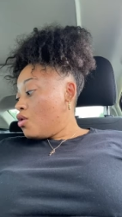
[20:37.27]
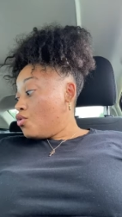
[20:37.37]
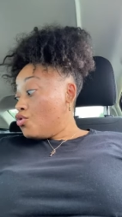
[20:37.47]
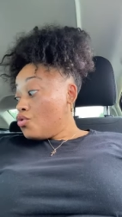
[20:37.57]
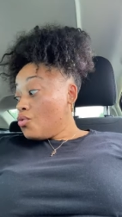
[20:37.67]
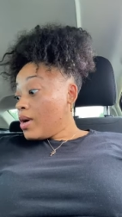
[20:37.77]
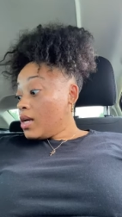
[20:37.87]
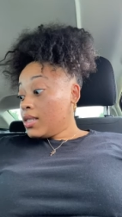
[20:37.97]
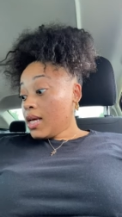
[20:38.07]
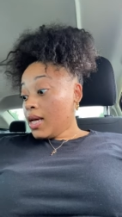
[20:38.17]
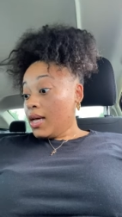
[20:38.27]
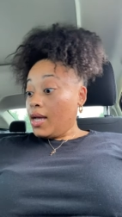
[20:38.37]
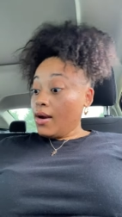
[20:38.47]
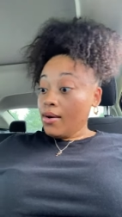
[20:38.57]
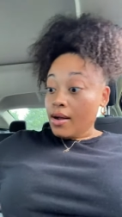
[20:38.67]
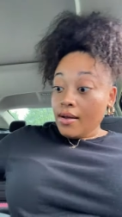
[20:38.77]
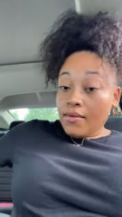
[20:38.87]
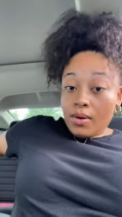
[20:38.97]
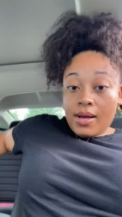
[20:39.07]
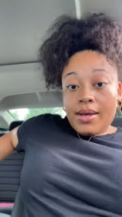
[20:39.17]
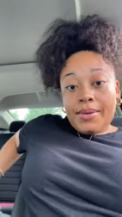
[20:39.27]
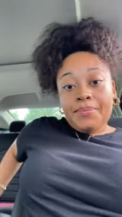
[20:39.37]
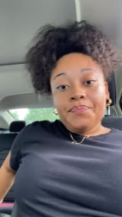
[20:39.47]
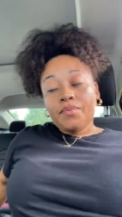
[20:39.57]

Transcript: you well taken care of. Okay.